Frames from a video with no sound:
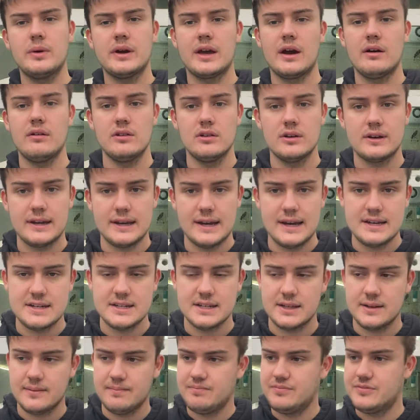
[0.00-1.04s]
go looking
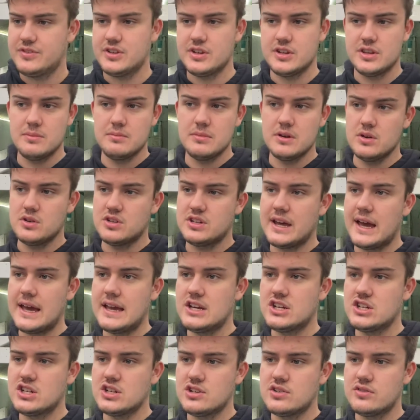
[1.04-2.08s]
into the
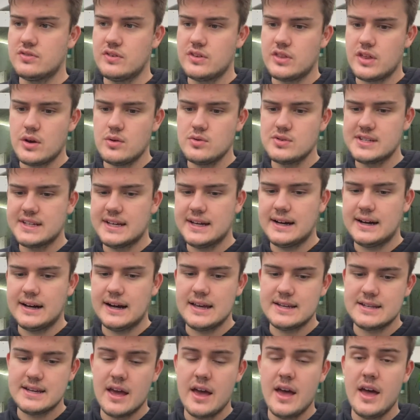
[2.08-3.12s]
mutations for those
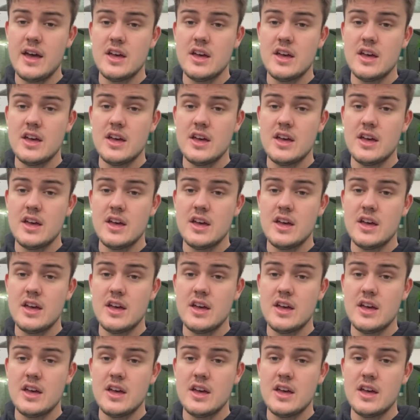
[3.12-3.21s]
guys.